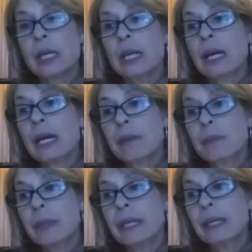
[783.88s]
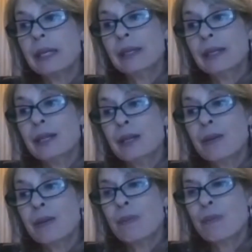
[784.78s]
and be
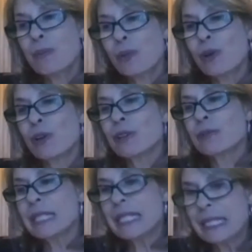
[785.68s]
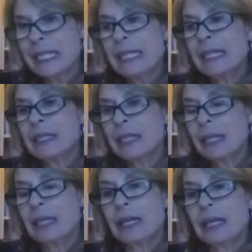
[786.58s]
more resilient
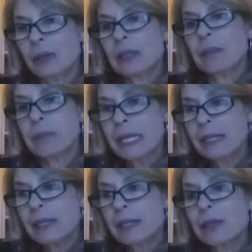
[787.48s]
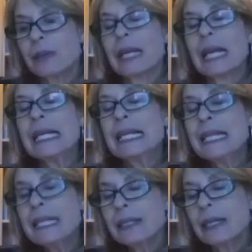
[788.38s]
in a local basis, but at
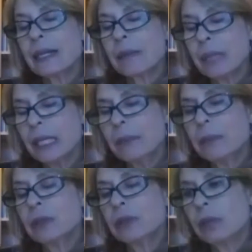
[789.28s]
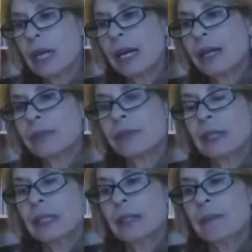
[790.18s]
least at a minimum to have
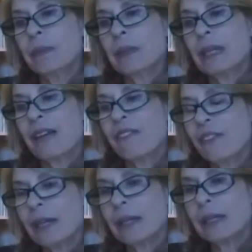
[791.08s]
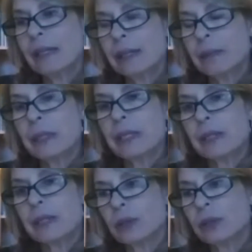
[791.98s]
a very clear
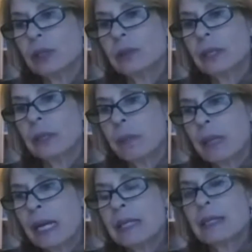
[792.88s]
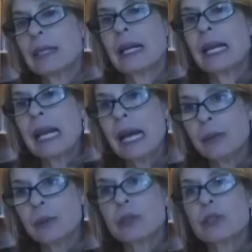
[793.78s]
business continuity plans that
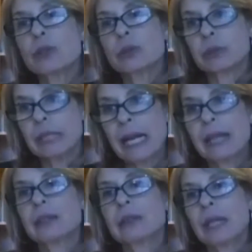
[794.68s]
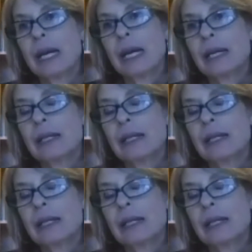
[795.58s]
allow us to react to that